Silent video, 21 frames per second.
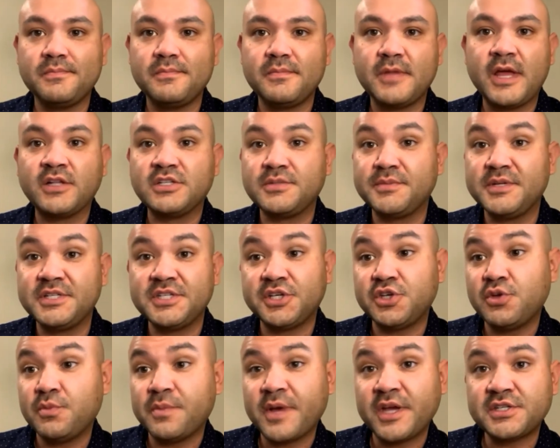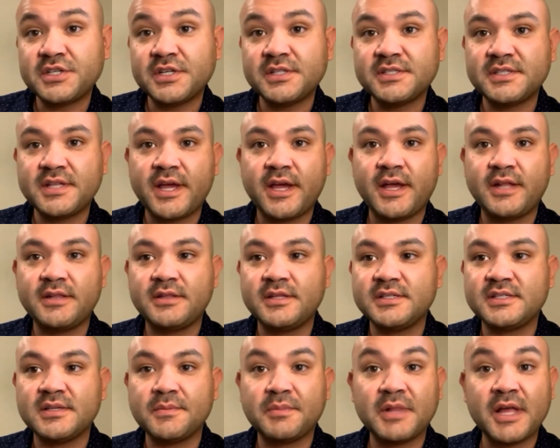LGBTQ patients that
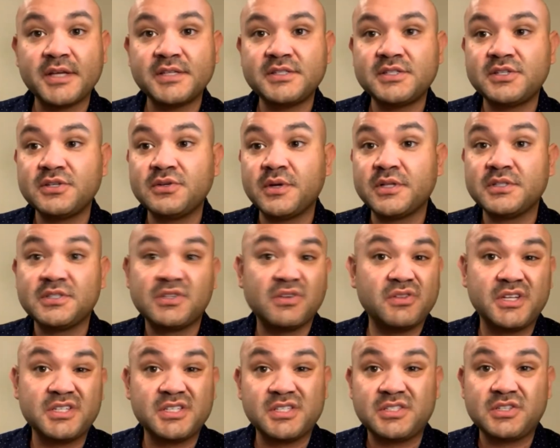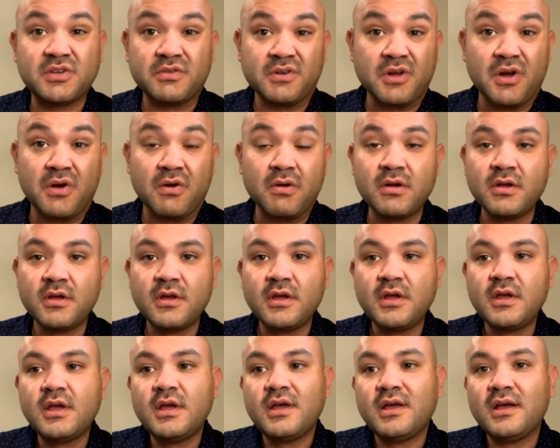this applies to, and so they just don't know.
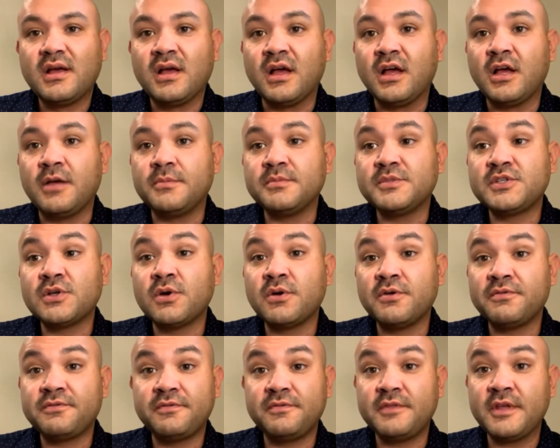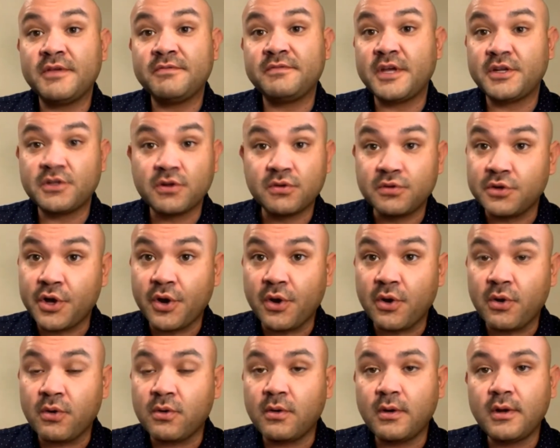So if they don't
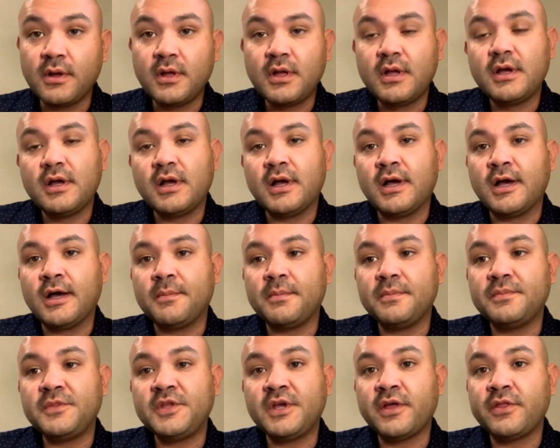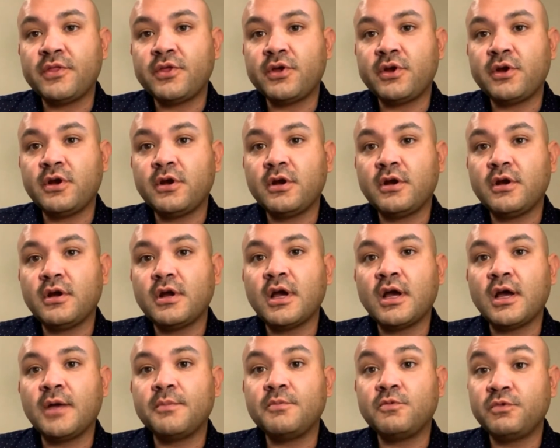know, the other
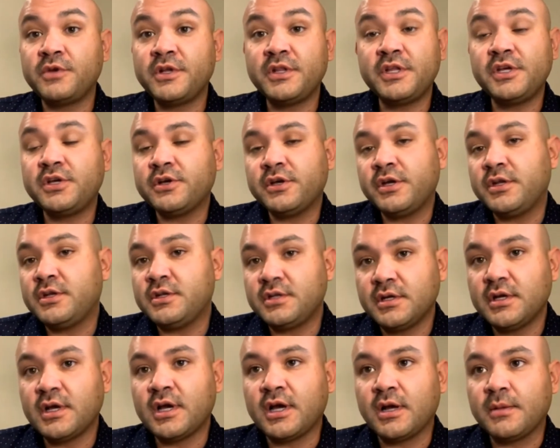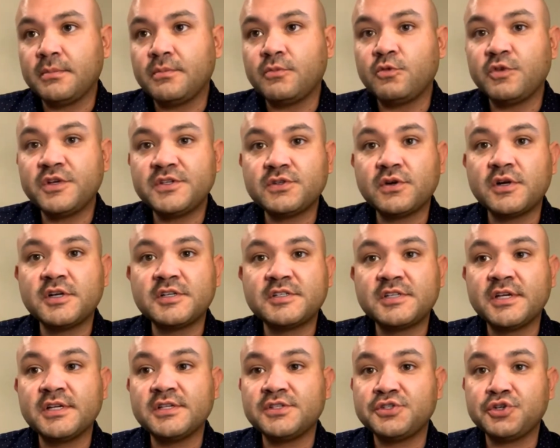really good resource
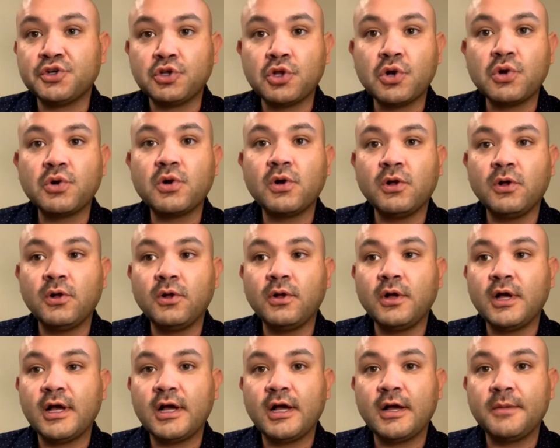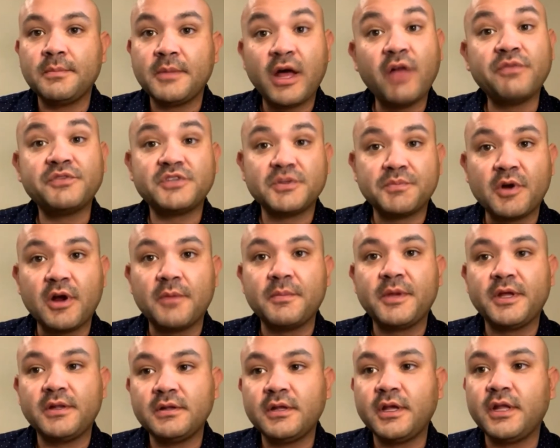is your local health
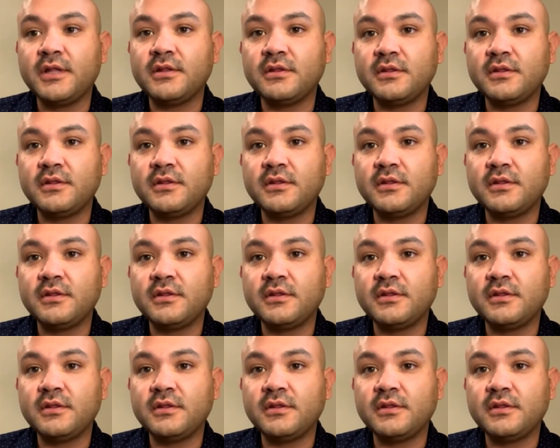department, and